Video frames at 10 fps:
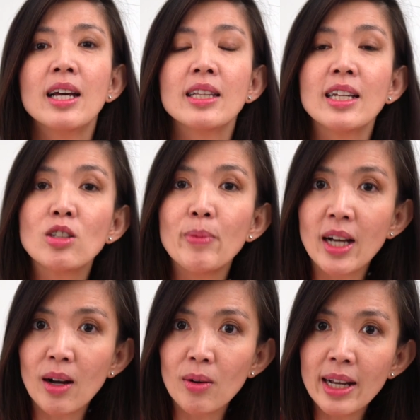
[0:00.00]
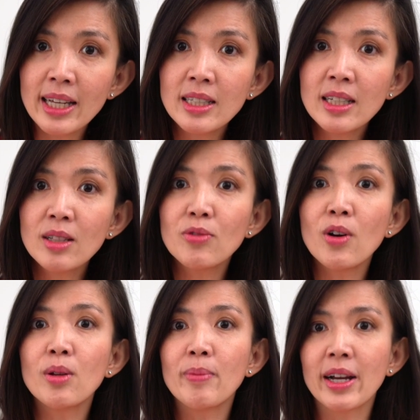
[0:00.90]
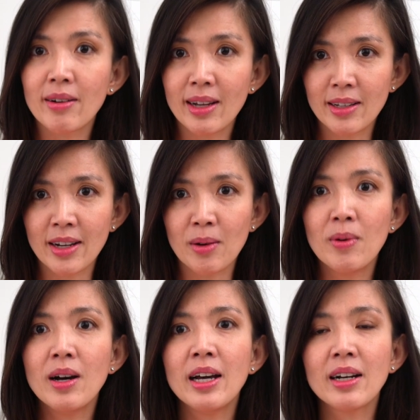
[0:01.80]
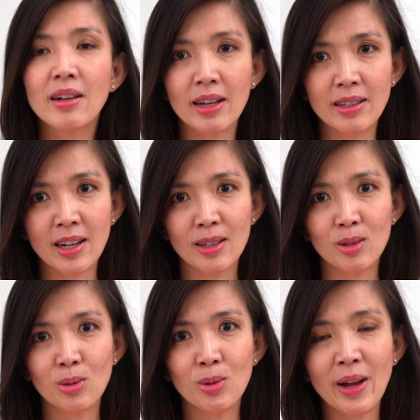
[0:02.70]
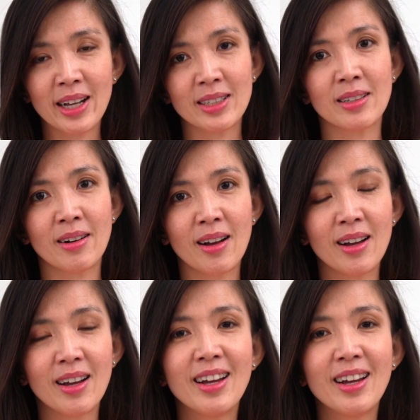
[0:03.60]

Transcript: things to be calculated, followed by criteria 1, criteria 2, etc.